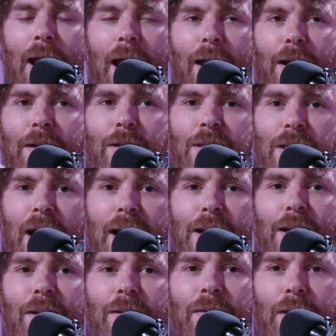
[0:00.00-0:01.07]
And I
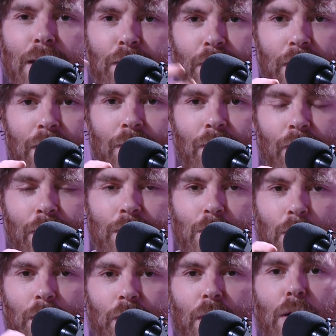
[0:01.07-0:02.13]
decided, given the
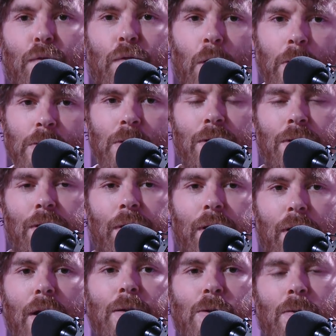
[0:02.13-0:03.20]
sort of convulsions in the
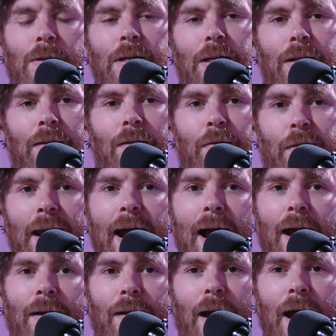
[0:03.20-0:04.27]
country,
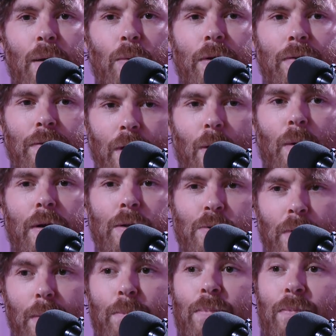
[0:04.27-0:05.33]
that I would go on a
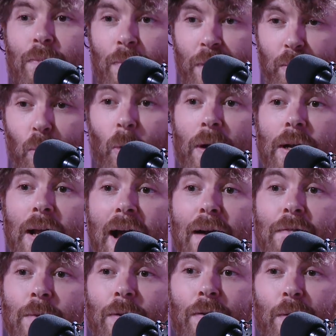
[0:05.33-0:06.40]
trip the morning
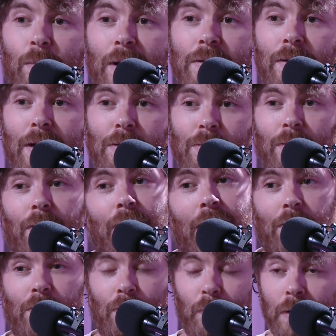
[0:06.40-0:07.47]
after the presidential
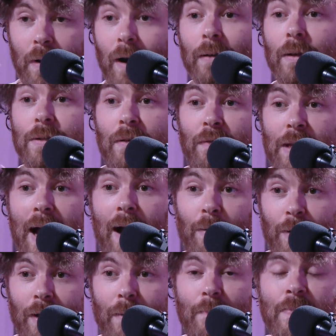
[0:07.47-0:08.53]
election, regardless of the
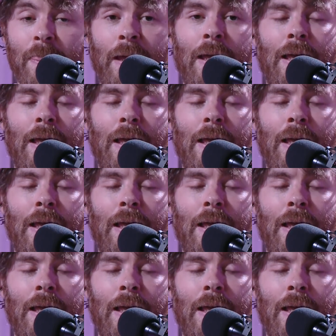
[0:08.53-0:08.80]
outcome.